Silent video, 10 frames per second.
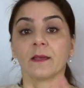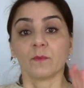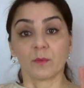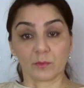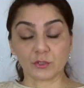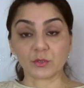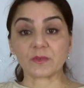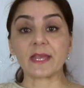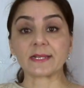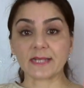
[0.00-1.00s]
We will do
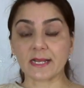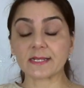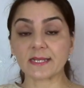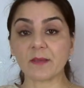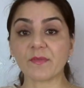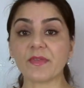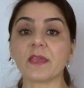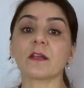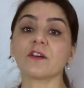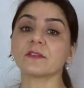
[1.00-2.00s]
the exact same
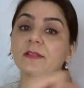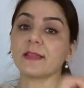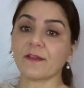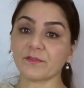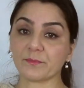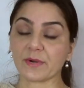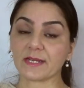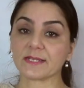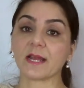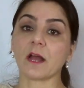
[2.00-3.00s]
thing on the left breast.